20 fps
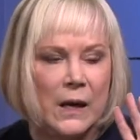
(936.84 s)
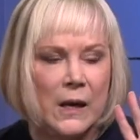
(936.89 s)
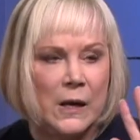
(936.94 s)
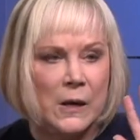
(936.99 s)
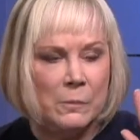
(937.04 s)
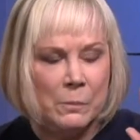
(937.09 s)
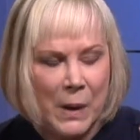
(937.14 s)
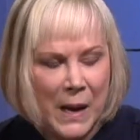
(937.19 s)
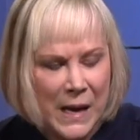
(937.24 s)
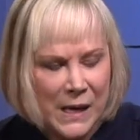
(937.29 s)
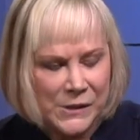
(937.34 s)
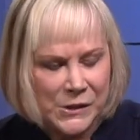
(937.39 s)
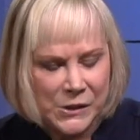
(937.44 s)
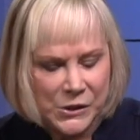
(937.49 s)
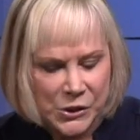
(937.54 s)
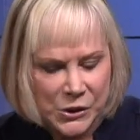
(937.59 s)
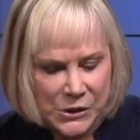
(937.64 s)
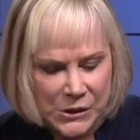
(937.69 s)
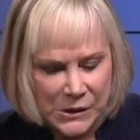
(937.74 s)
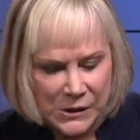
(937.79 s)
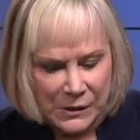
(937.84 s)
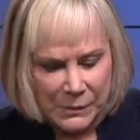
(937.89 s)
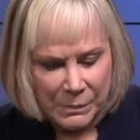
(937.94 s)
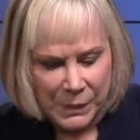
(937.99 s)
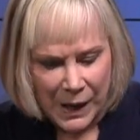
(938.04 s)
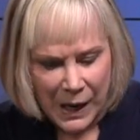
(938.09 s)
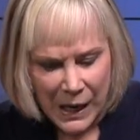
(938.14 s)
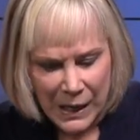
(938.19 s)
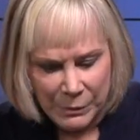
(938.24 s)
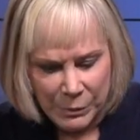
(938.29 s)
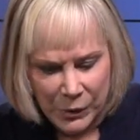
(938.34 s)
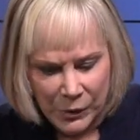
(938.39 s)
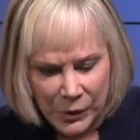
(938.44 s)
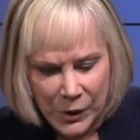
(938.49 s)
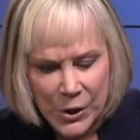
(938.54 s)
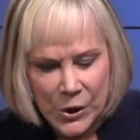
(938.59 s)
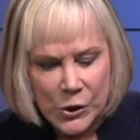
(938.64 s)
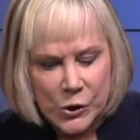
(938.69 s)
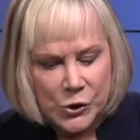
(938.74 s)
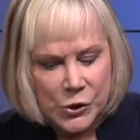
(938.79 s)
In passages in the
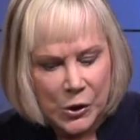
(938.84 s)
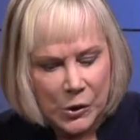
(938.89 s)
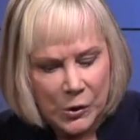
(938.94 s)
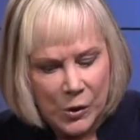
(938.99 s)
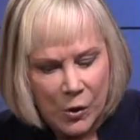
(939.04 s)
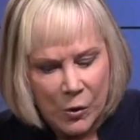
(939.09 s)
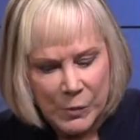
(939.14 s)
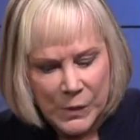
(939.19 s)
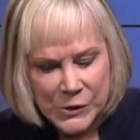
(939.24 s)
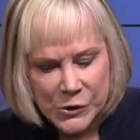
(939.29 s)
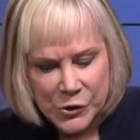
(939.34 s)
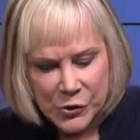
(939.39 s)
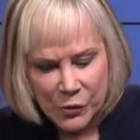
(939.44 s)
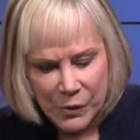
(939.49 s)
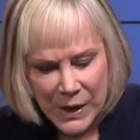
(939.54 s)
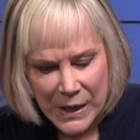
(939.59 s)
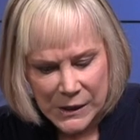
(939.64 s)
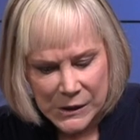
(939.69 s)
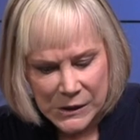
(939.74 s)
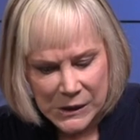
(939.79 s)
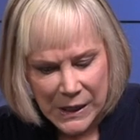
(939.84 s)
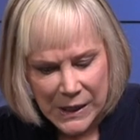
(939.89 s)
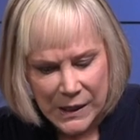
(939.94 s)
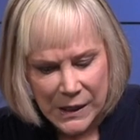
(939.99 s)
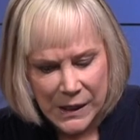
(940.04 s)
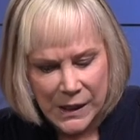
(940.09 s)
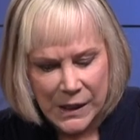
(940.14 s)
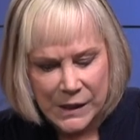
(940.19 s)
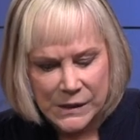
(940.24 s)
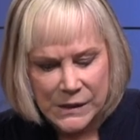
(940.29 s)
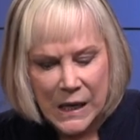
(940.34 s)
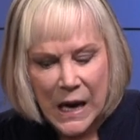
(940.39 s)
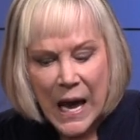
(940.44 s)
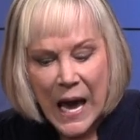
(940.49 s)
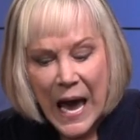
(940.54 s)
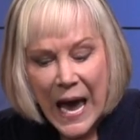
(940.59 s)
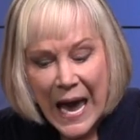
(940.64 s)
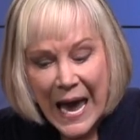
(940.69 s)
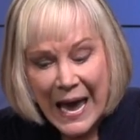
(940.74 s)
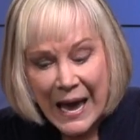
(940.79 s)
Bible, shalom is translated as
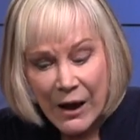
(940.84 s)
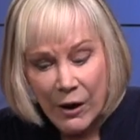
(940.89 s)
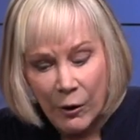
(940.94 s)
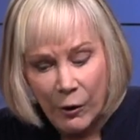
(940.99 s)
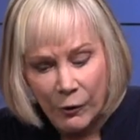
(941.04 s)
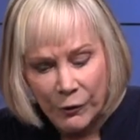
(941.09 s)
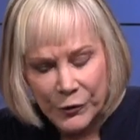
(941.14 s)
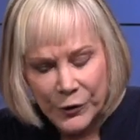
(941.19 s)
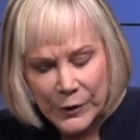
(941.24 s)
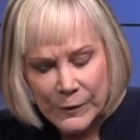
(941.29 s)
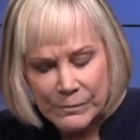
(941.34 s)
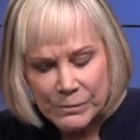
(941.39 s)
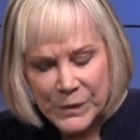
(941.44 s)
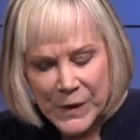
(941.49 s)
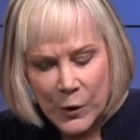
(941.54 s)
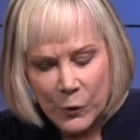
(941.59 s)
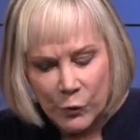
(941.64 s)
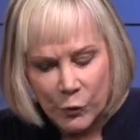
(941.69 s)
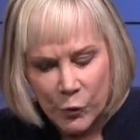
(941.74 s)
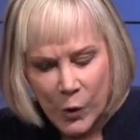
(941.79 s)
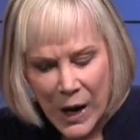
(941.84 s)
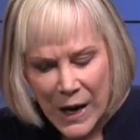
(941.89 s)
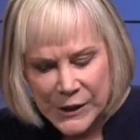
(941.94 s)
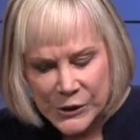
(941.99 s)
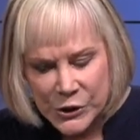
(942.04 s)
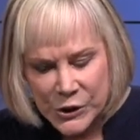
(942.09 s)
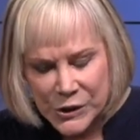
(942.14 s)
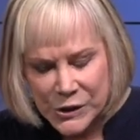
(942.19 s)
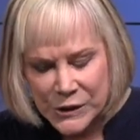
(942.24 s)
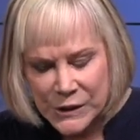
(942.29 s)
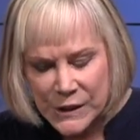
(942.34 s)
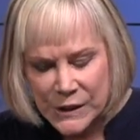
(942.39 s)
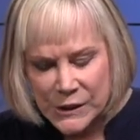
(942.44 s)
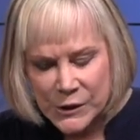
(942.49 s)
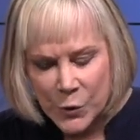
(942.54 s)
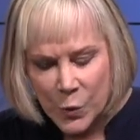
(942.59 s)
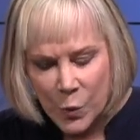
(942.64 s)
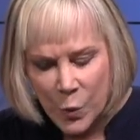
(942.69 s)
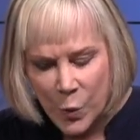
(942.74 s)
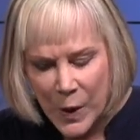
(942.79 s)
health,
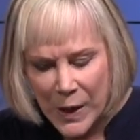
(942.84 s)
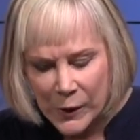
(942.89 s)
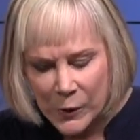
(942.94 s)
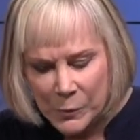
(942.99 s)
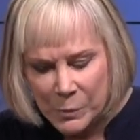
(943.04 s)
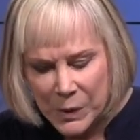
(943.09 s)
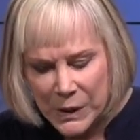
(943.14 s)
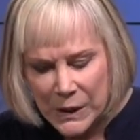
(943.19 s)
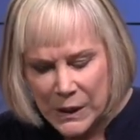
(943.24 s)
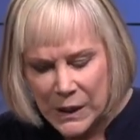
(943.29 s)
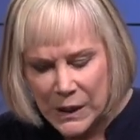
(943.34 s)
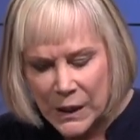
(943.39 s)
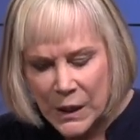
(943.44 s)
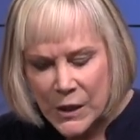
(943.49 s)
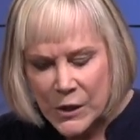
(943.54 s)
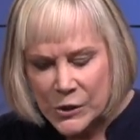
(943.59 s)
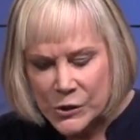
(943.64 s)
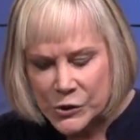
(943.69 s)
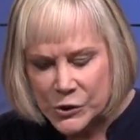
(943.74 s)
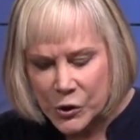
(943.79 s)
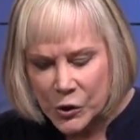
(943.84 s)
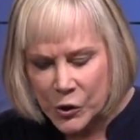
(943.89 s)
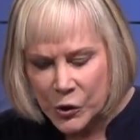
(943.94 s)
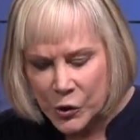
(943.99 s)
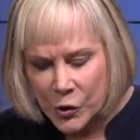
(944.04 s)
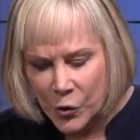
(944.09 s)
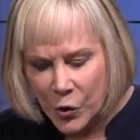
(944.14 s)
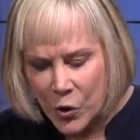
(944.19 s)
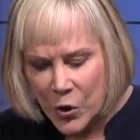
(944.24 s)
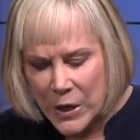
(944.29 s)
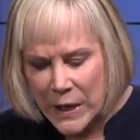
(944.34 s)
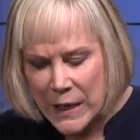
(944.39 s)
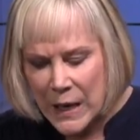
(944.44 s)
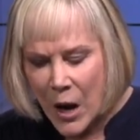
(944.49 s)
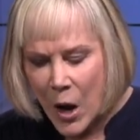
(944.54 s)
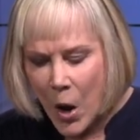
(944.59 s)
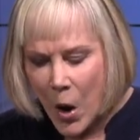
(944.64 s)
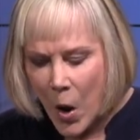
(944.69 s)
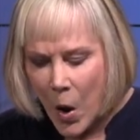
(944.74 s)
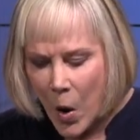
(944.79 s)
righteousness, well being, security,
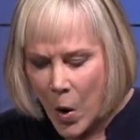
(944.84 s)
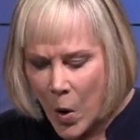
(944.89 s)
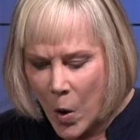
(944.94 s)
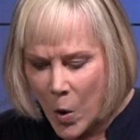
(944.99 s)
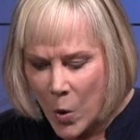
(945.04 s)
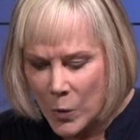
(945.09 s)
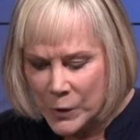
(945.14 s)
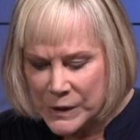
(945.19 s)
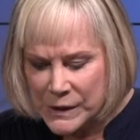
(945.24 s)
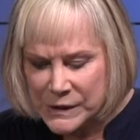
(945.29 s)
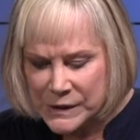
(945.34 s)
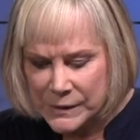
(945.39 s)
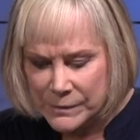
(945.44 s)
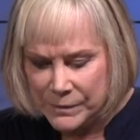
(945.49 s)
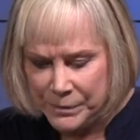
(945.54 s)
wholeness,